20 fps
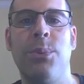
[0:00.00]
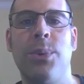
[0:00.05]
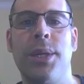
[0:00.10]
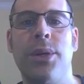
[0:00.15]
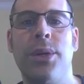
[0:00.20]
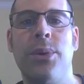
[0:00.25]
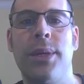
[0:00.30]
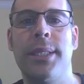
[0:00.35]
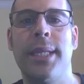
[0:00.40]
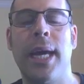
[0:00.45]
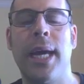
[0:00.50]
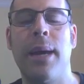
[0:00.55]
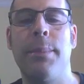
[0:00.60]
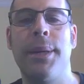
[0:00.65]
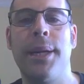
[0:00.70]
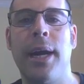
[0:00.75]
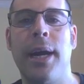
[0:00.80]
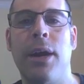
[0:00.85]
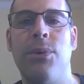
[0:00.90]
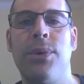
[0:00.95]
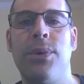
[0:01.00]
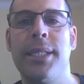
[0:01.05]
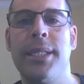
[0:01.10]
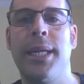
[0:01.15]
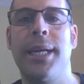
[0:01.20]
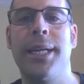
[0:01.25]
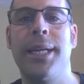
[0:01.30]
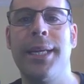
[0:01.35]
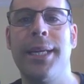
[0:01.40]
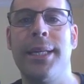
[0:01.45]
when you examine how
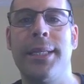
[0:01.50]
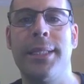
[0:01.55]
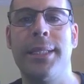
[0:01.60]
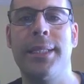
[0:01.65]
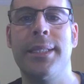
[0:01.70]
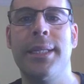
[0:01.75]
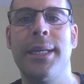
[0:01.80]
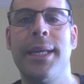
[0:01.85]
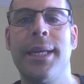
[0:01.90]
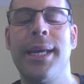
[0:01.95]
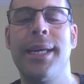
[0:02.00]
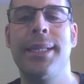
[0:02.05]
risky it is,